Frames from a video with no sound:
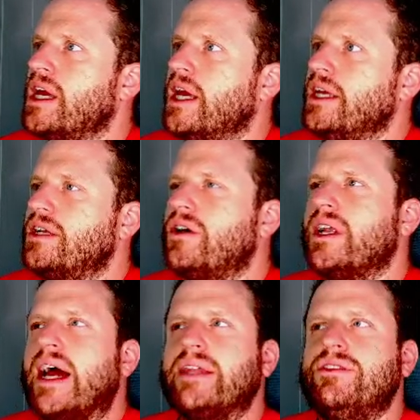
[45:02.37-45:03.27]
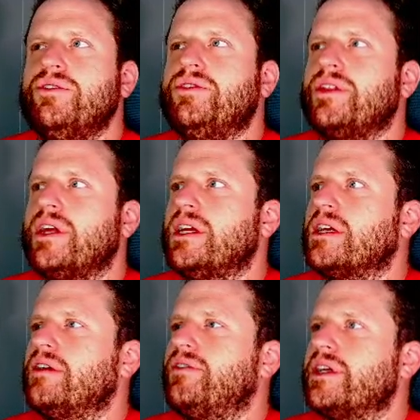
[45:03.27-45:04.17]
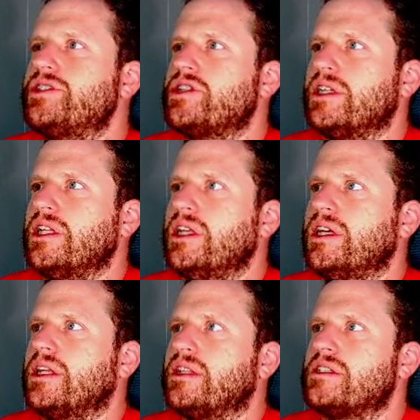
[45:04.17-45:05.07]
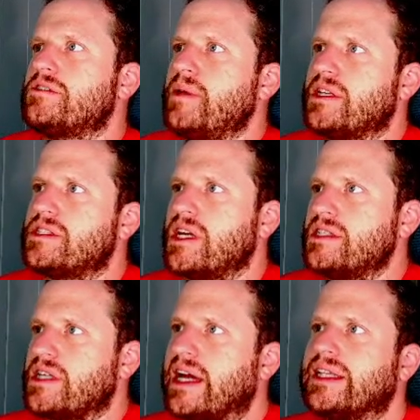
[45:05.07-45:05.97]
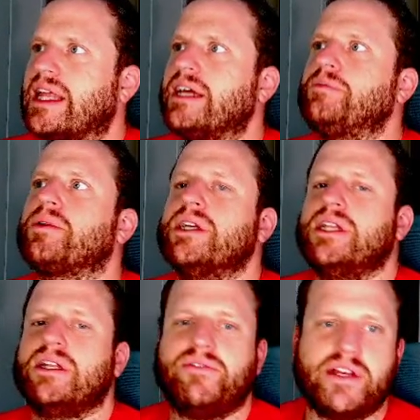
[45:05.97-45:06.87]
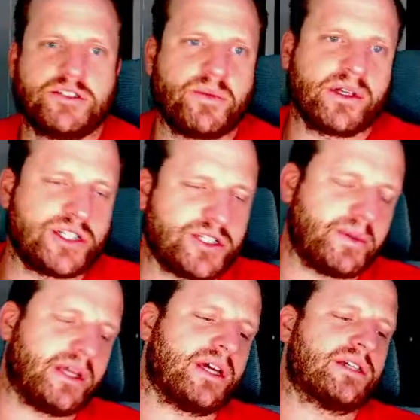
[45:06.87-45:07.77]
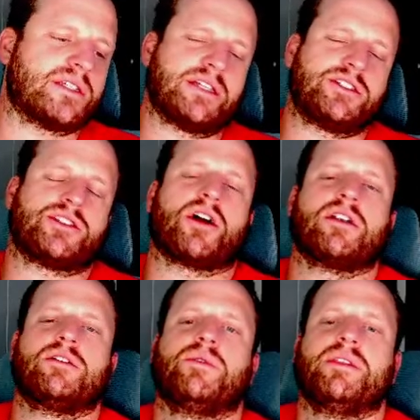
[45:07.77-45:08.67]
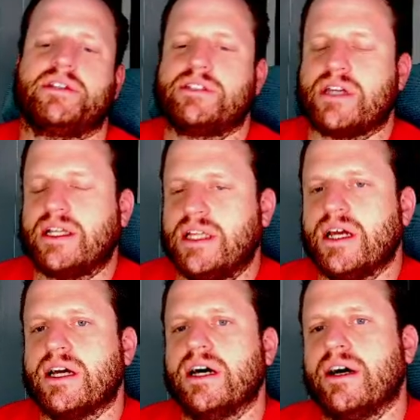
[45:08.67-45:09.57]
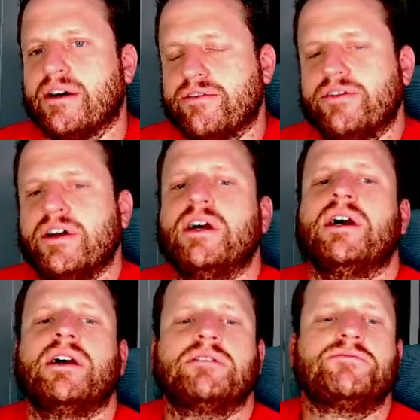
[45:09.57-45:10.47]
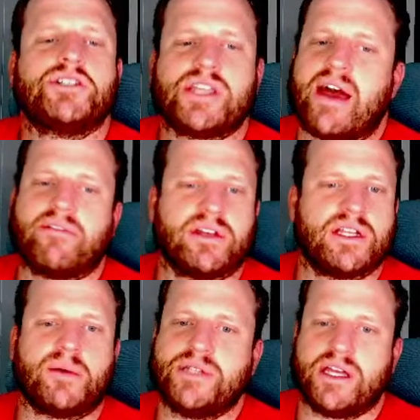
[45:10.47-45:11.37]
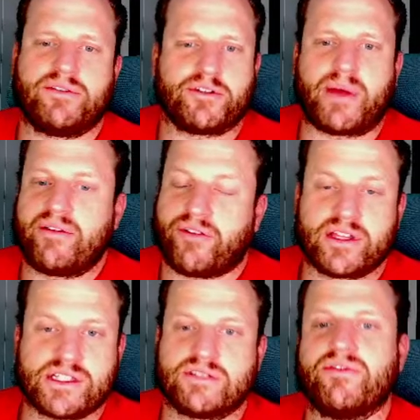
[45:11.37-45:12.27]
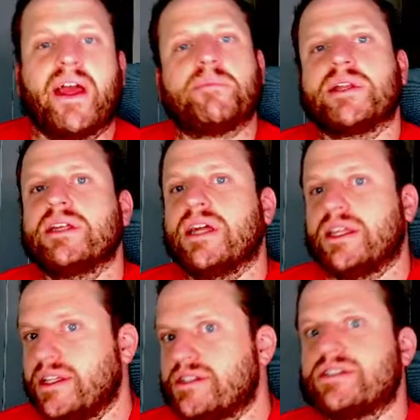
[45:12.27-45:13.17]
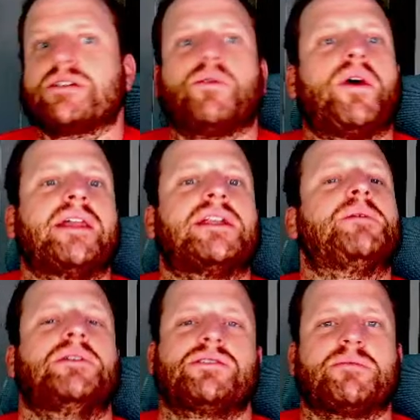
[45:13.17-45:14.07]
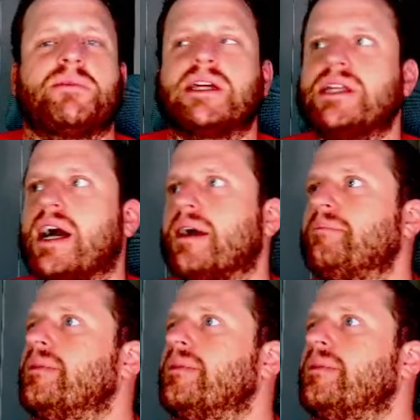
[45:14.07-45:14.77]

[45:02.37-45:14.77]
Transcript: You know what? I do think eventually this makes sense. I like bringing in Facebook just because I started with this idea of just having an update for my friends and family. Like, this is a way that I'm using my time.